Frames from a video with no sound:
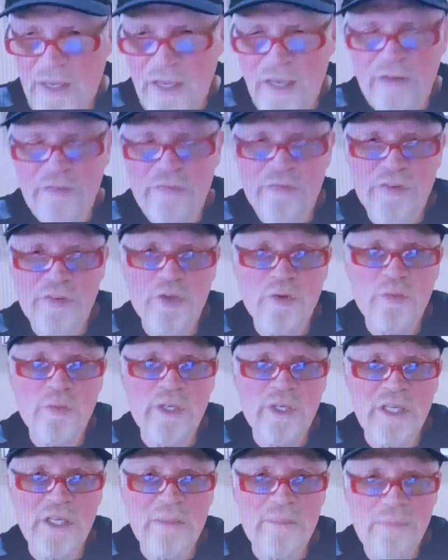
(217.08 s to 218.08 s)
If
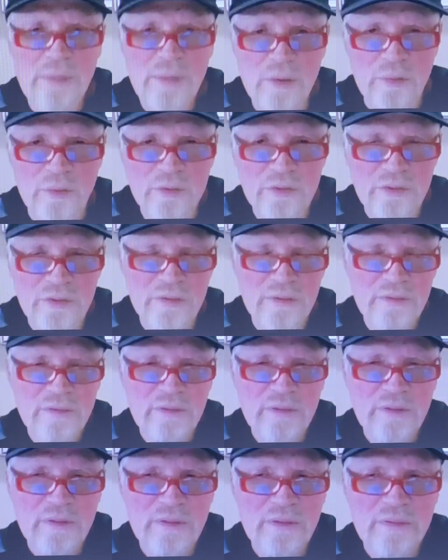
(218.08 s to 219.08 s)
you emote
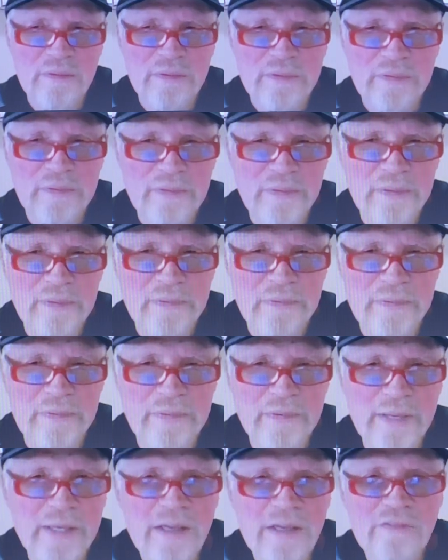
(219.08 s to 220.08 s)

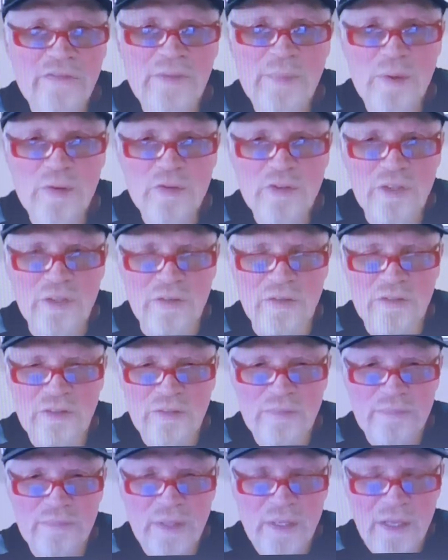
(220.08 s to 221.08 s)
negative emotions,
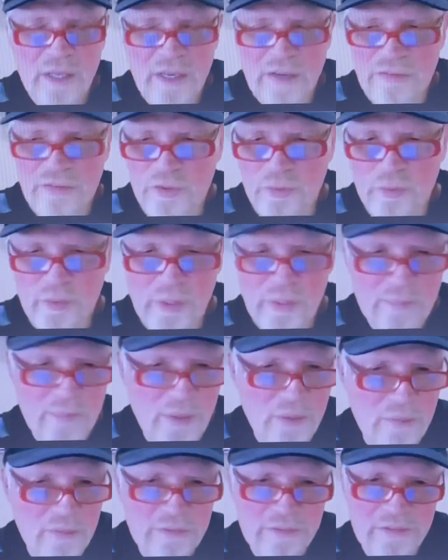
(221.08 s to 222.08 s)
if you
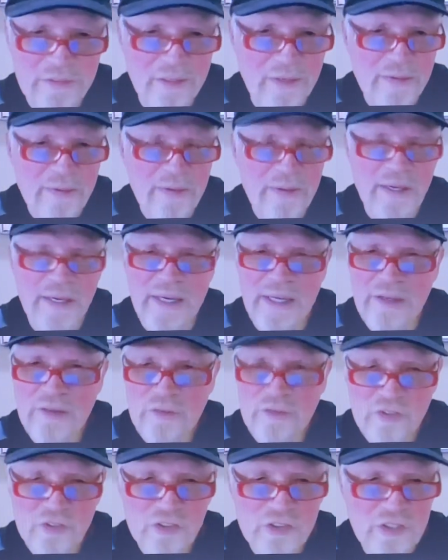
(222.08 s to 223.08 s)
emote, and I
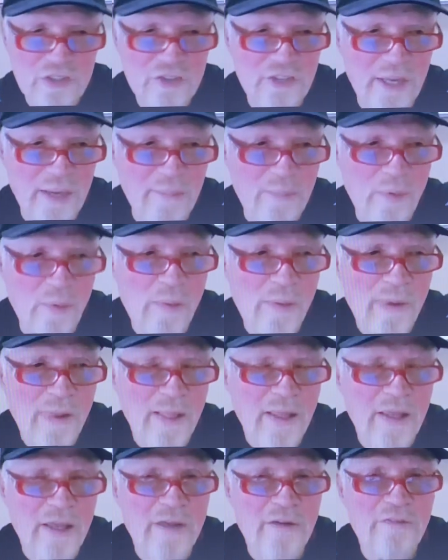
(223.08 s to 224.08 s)
use this example,
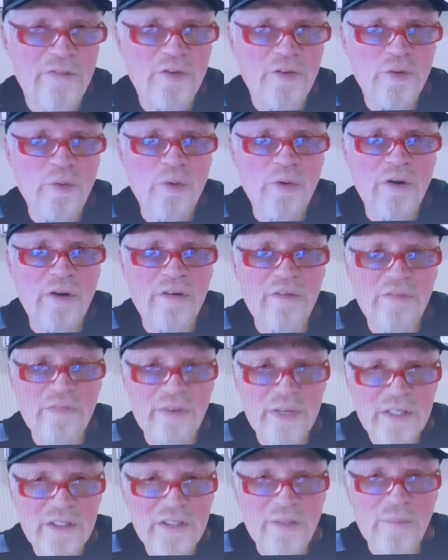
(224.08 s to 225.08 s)
if you're a
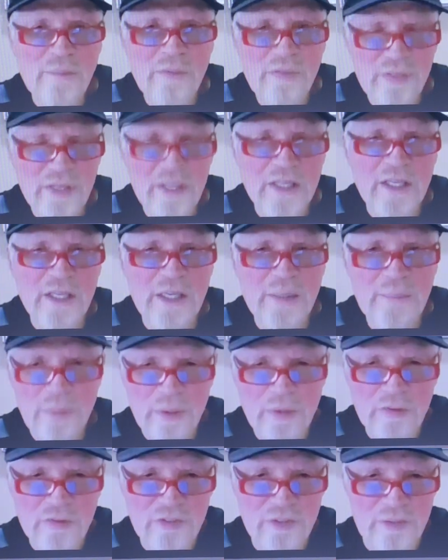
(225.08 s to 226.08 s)
victim-thinking
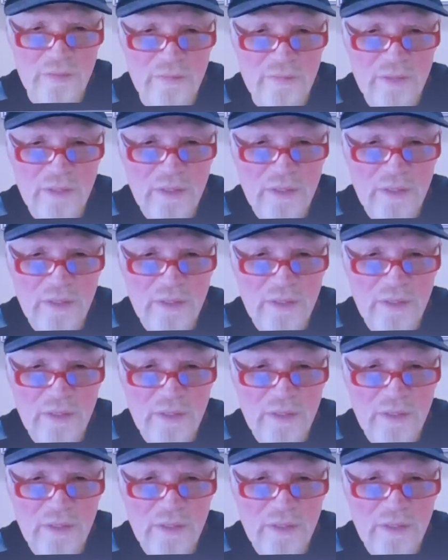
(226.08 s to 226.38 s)
person,